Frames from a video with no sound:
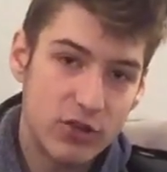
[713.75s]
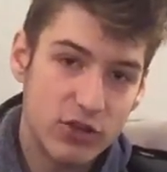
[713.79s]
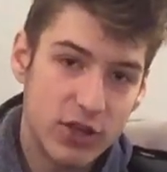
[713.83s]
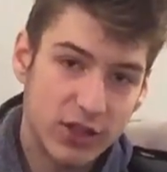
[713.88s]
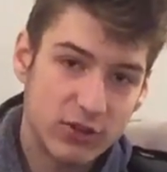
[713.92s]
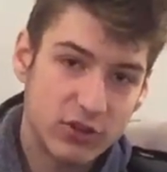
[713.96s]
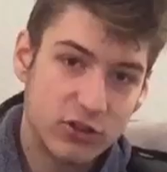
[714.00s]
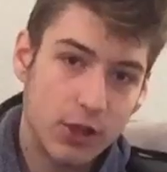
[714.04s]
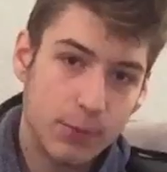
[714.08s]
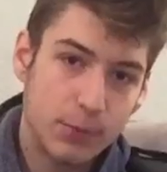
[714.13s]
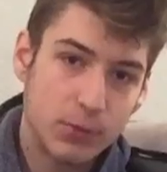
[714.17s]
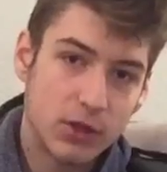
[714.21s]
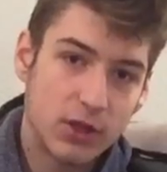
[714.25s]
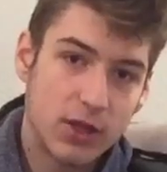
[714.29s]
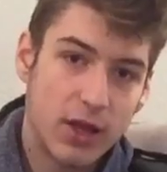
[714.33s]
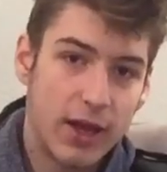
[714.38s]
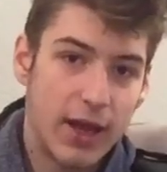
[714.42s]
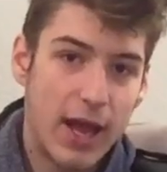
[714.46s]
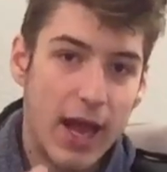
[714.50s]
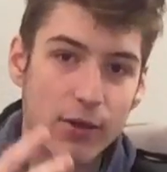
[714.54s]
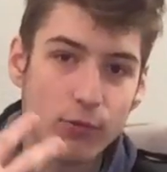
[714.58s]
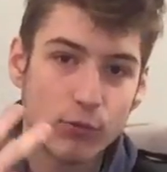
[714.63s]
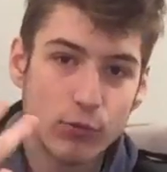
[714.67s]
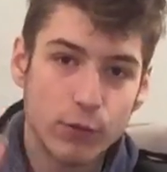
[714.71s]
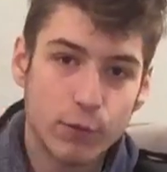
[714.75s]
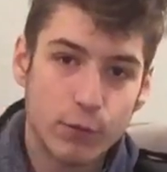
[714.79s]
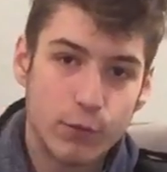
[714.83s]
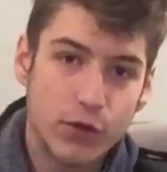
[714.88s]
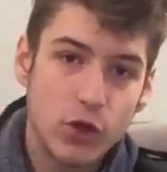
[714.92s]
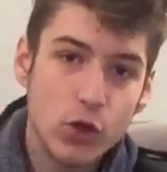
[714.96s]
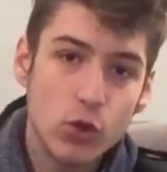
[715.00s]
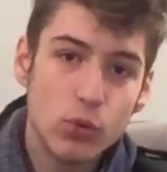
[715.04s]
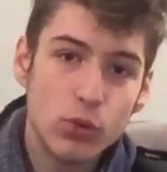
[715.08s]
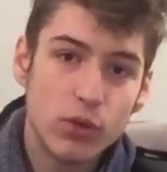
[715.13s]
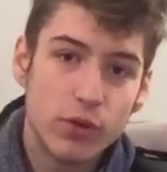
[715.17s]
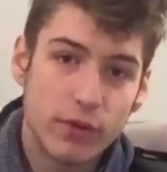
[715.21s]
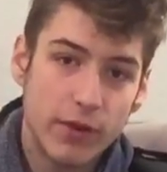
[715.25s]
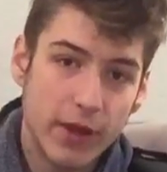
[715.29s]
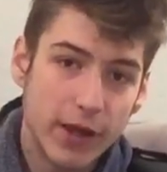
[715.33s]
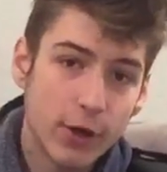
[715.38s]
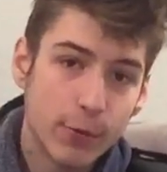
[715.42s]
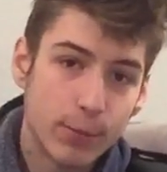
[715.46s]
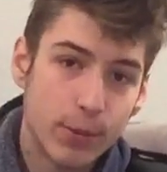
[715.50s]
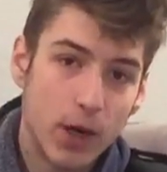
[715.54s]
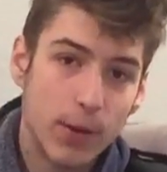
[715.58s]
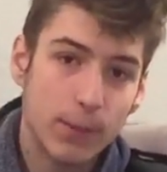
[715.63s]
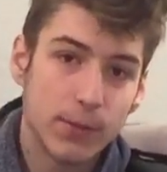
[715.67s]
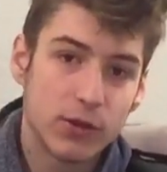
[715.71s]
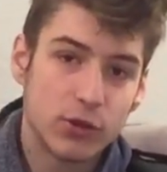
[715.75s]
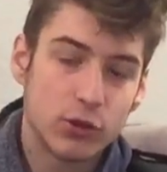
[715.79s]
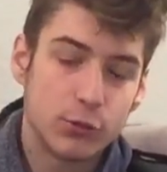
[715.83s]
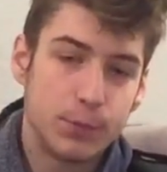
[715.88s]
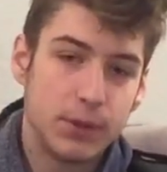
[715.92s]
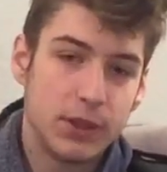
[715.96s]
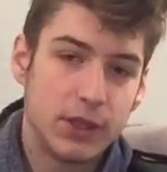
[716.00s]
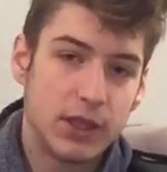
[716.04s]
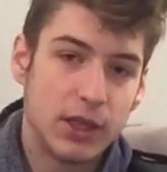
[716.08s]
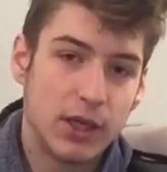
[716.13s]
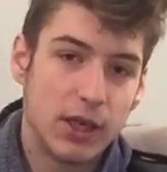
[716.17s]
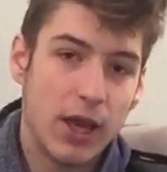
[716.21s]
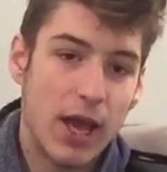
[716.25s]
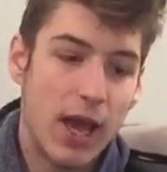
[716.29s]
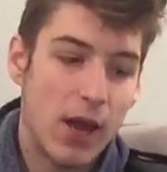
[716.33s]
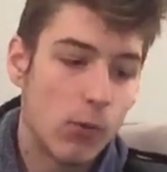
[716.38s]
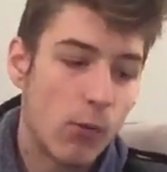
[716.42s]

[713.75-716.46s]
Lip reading: and Jacksepticeye and reviewed their public speaking